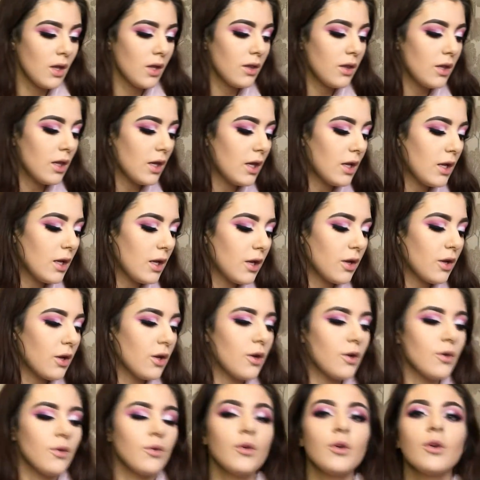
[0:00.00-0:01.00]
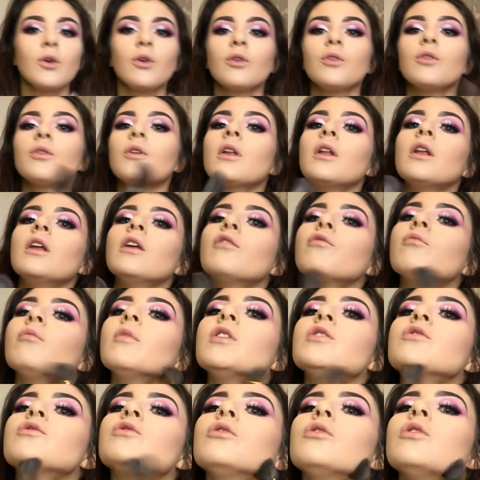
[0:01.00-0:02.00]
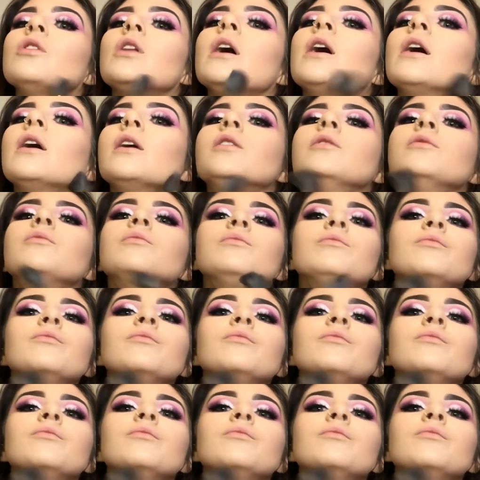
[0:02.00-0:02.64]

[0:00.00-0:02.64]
Then I go underneath my jawline.